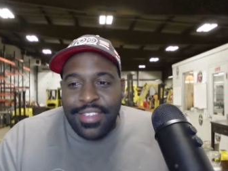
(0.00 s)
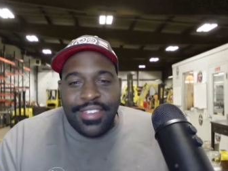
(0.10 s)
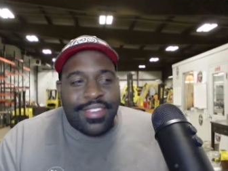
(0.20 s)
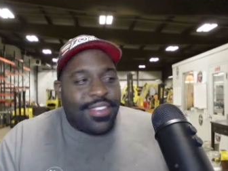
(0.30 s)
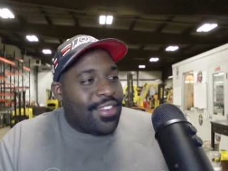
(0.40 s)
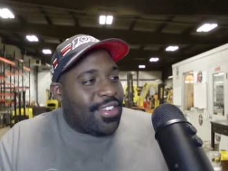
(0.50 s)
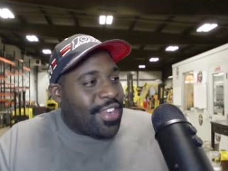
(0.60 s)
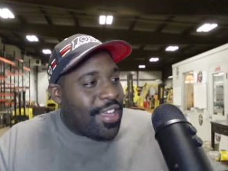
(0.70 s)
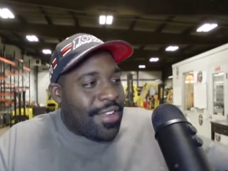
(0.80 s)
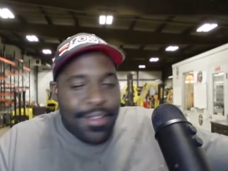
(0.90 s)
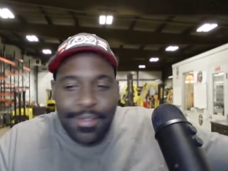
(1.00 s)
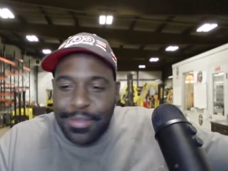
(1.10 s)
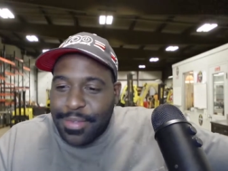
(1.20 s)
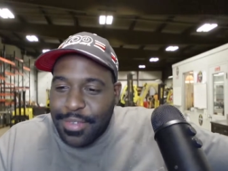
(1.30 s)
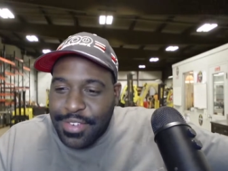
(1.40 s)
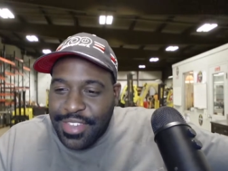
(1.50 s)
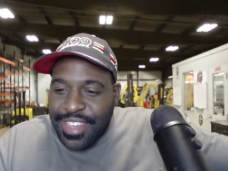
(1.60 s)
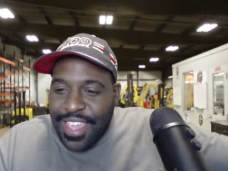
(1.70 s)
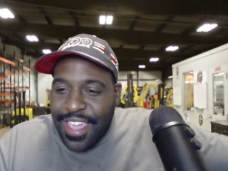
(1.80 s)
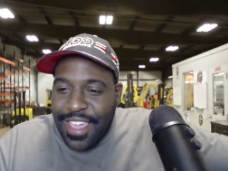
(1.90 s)
just shout out Chris
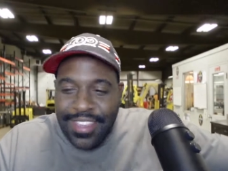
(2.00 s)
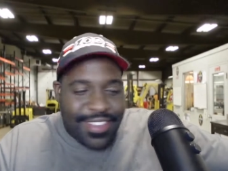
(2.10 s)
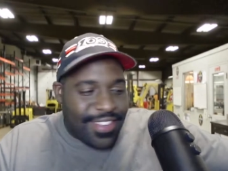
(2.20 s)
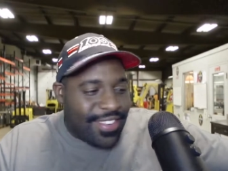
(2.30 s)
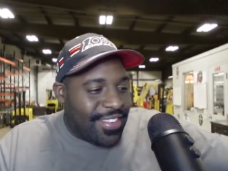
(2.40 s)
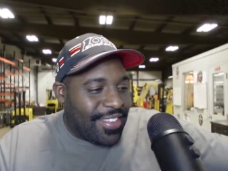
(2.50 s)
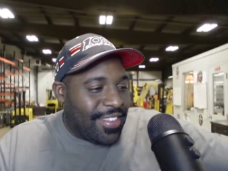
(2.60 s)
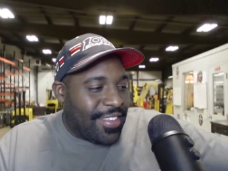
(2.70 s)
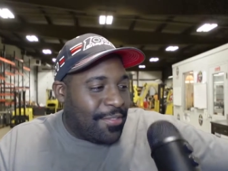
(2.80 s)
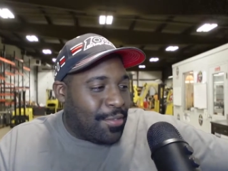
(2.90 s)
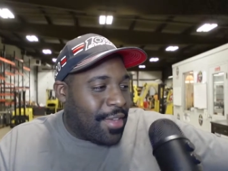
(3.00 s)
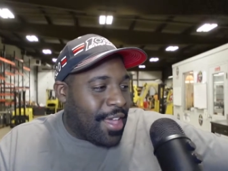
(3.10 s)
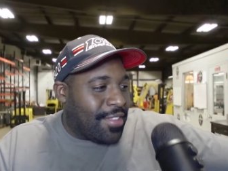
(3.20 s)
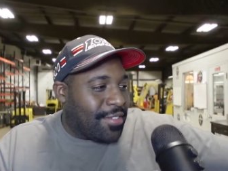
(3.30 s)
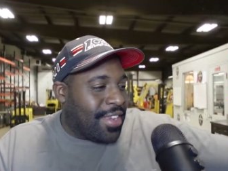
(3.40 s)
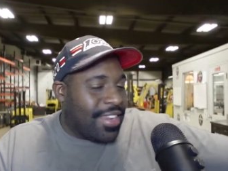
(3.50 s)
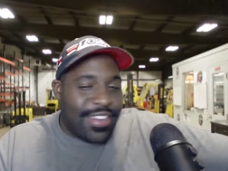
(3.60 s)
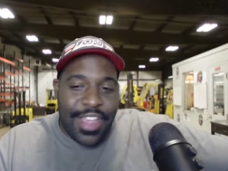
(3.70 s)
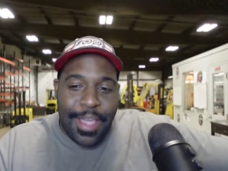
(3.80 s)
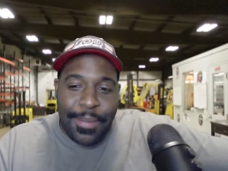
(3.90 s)
Cass. If you guys are into
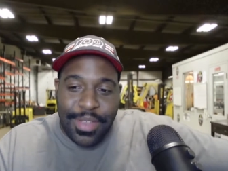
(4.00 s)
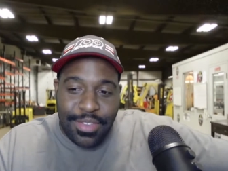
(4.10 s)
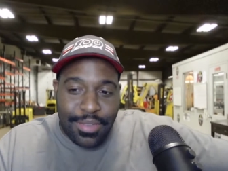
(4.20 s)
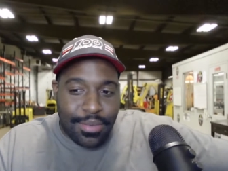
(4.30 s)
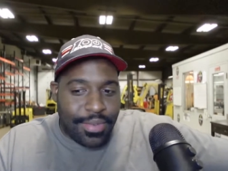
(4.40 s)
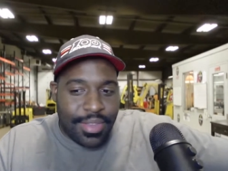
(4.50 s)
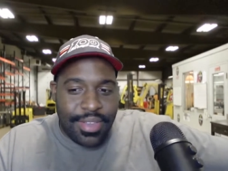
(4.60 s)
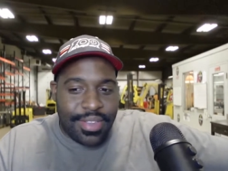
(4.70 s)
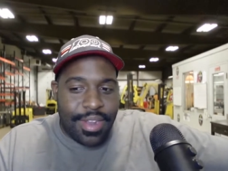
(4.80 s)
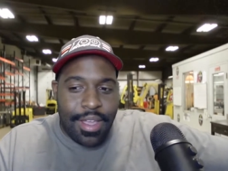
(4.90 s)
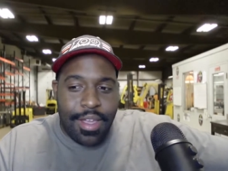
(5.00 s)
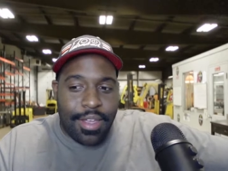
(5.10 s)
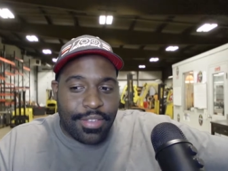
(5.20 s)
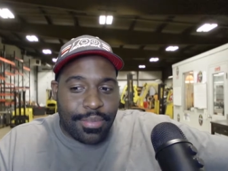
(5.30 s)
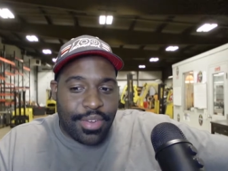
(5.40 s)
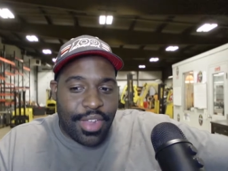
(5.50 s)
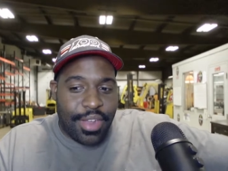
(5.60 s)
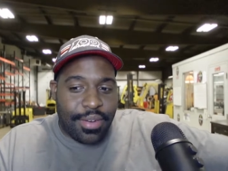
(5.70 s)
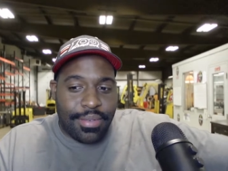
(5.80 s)
Japanese tools, he's an awesome channel.